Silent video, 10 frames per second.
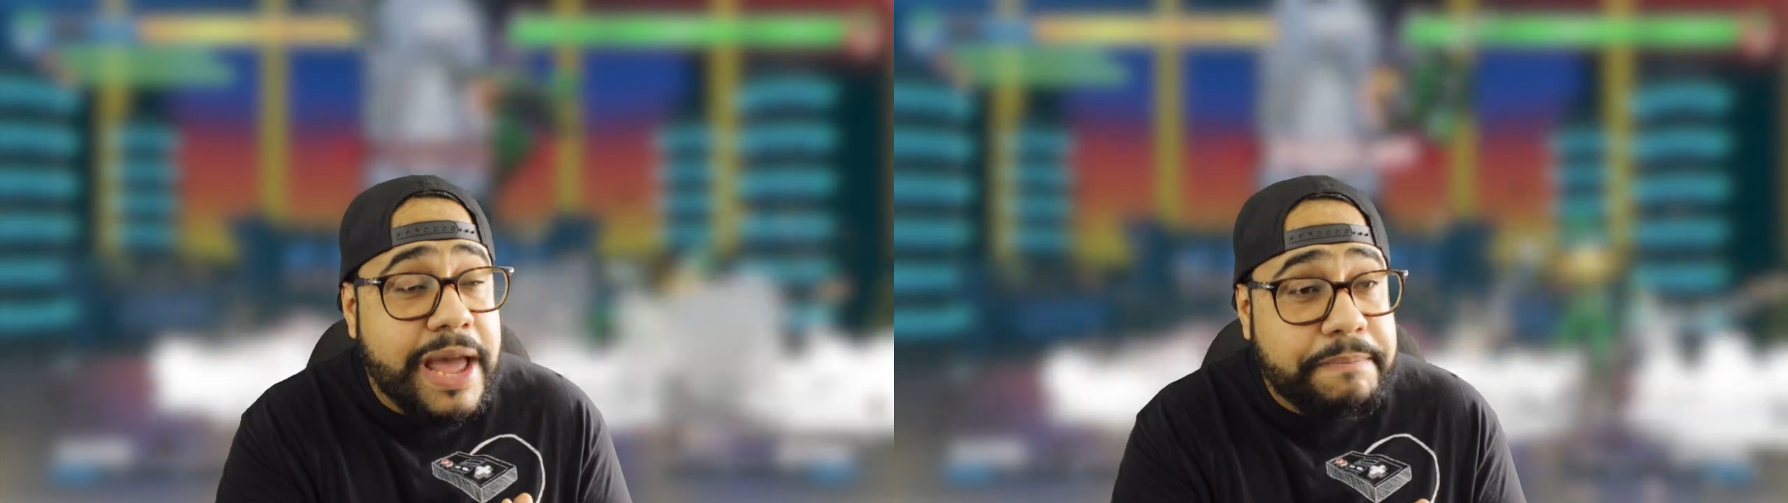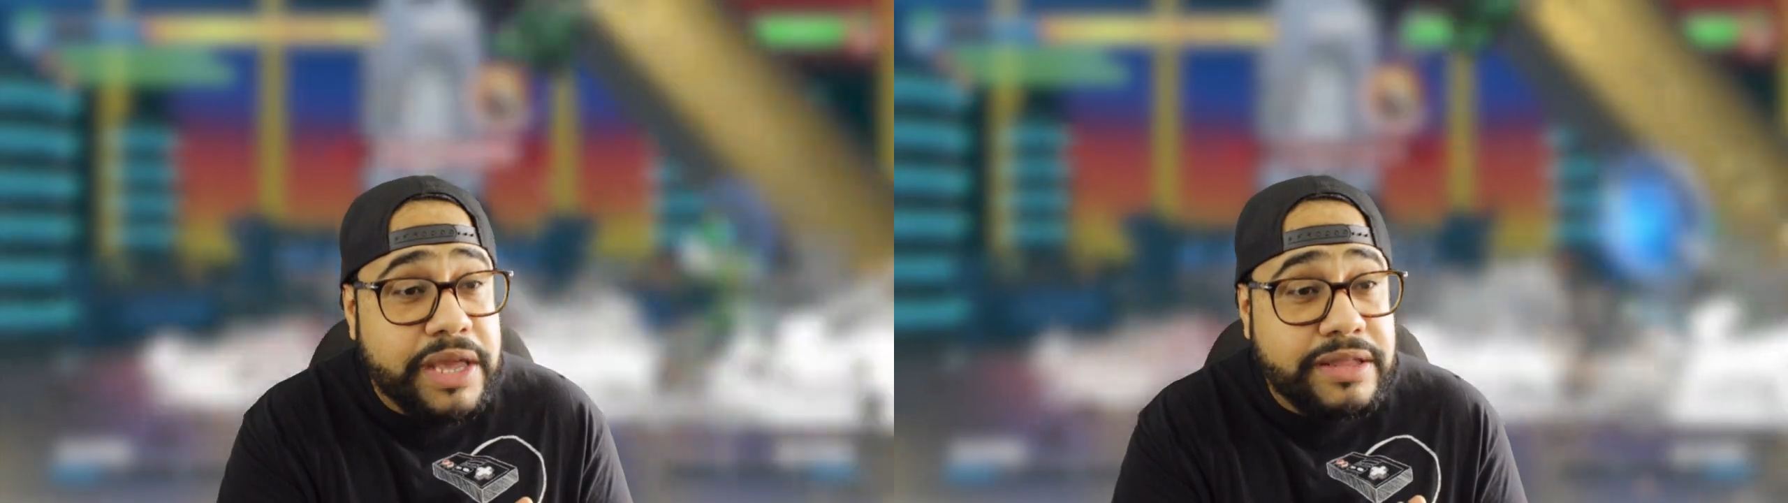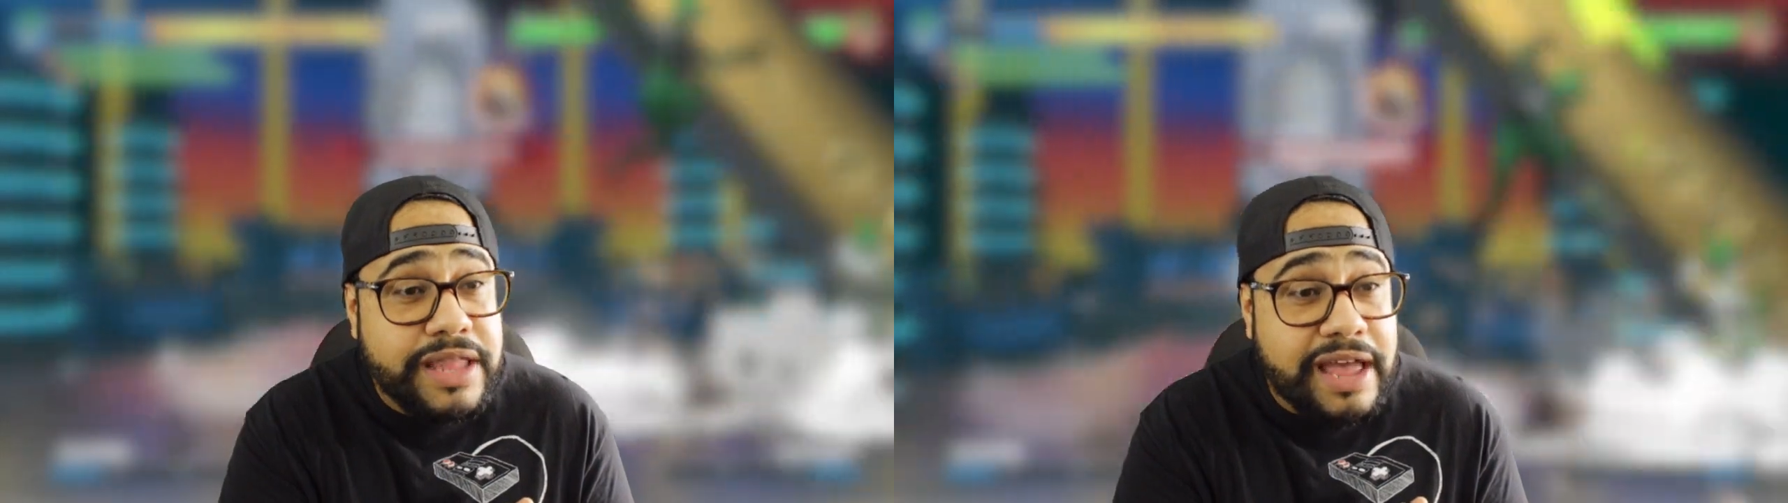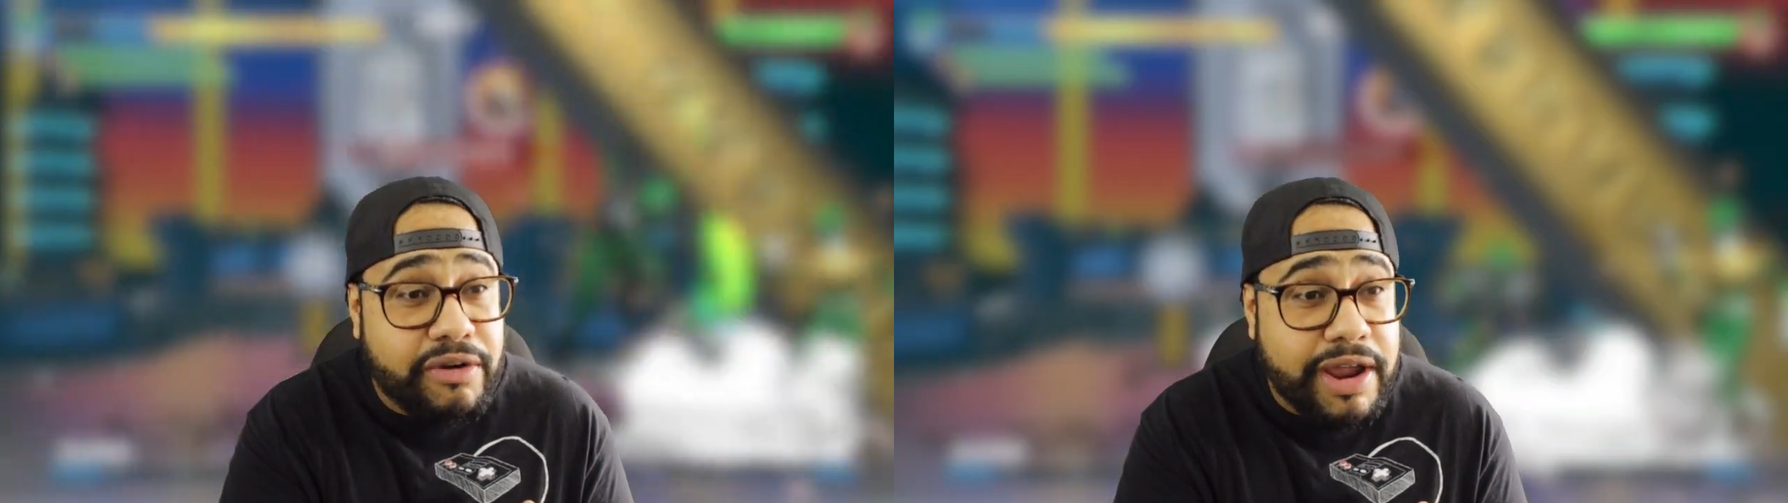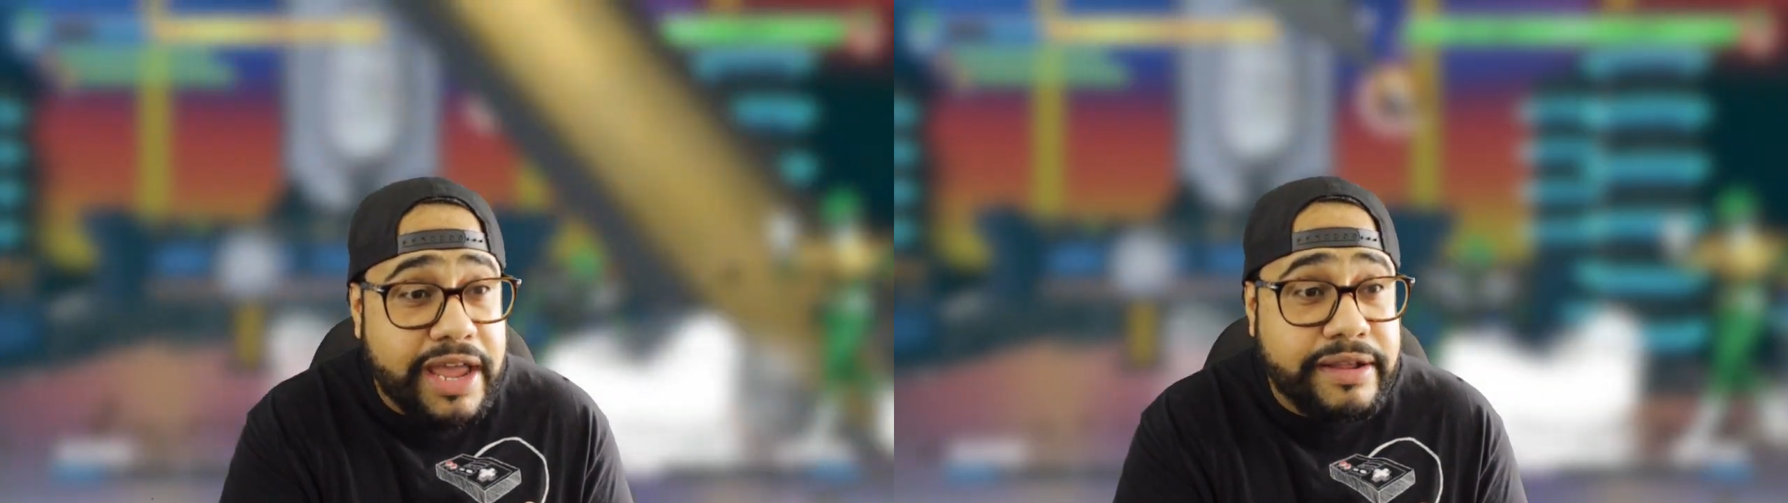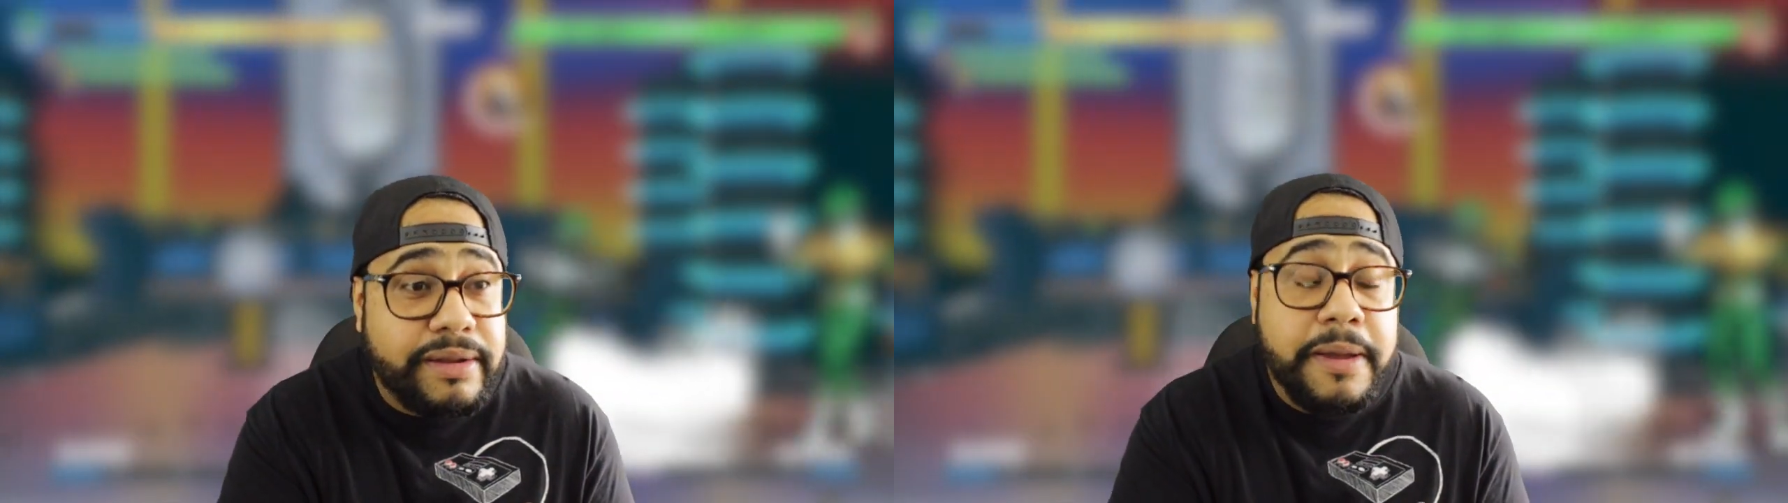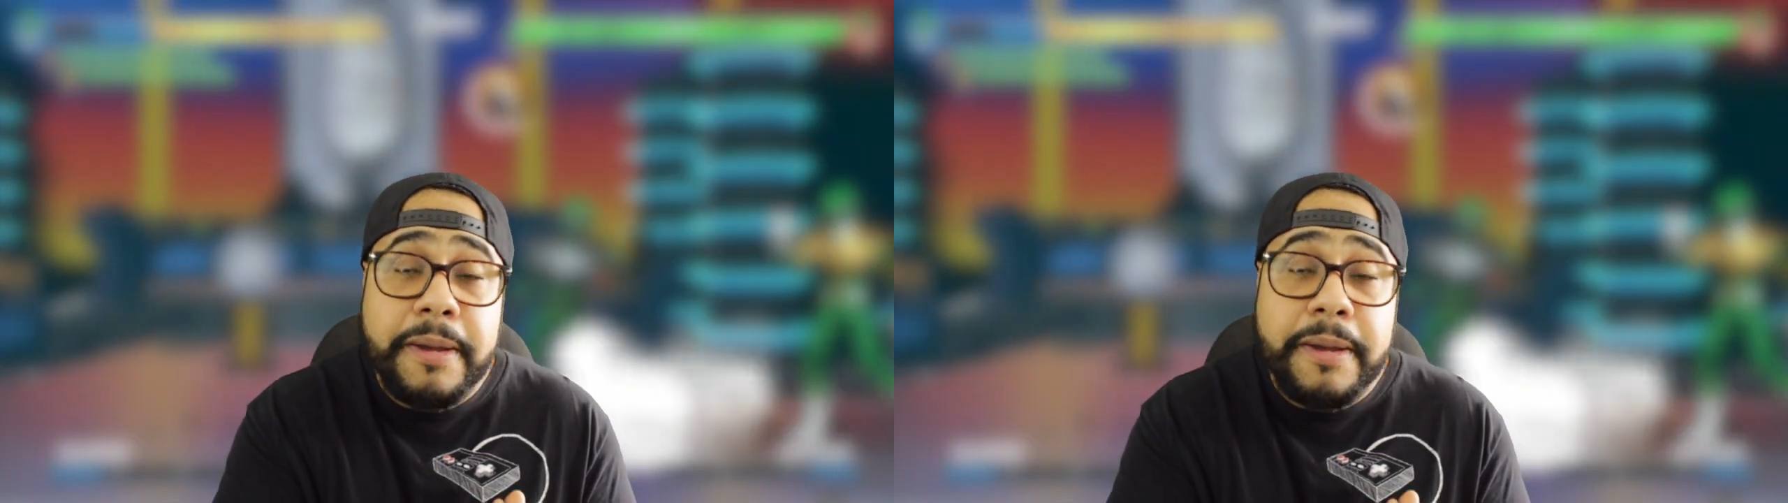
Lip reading: not be that great,